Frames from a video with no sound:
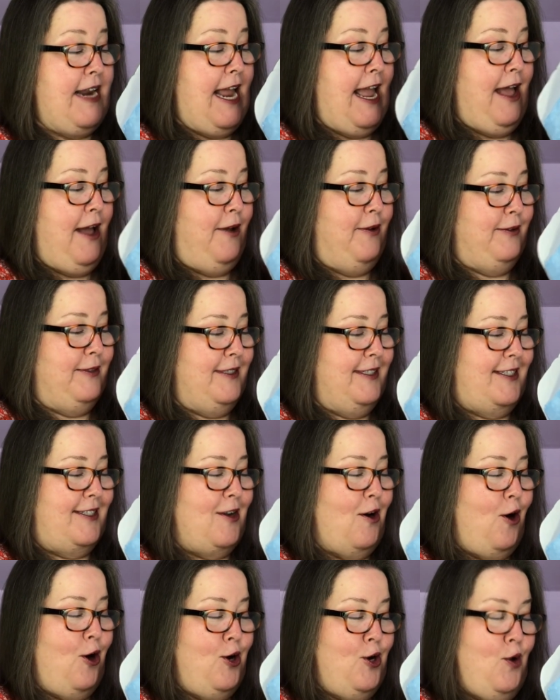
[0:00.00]
ounce,
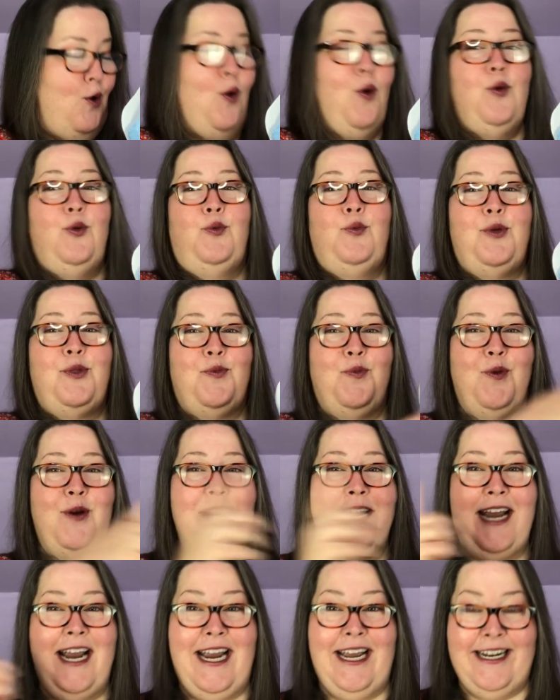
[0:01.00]
hard to hold with
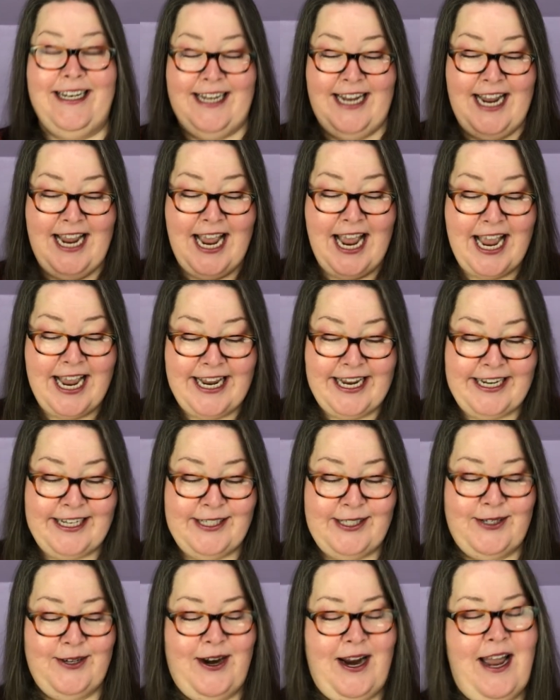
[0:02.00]
one hand,
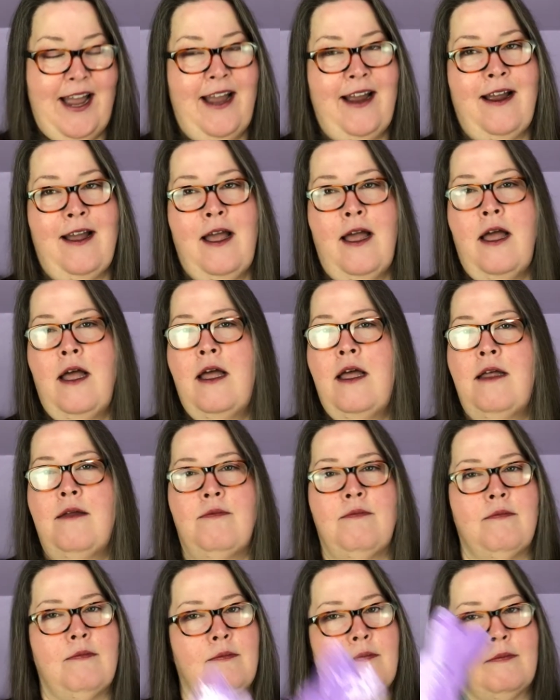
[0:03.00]
Easter egg.
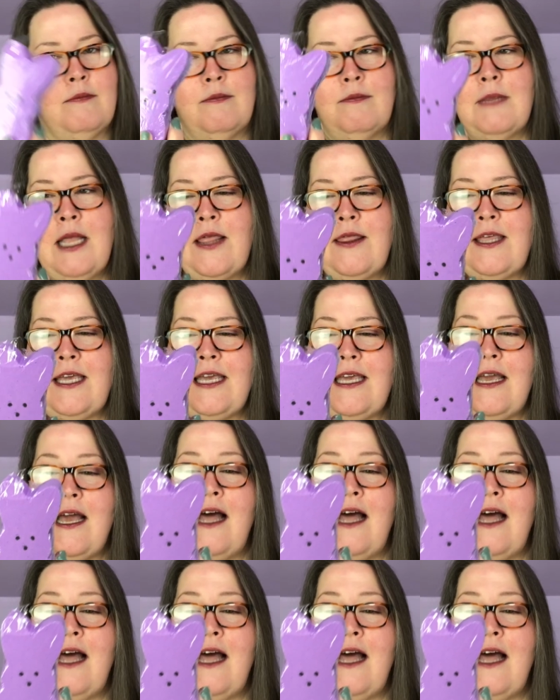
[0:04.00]
The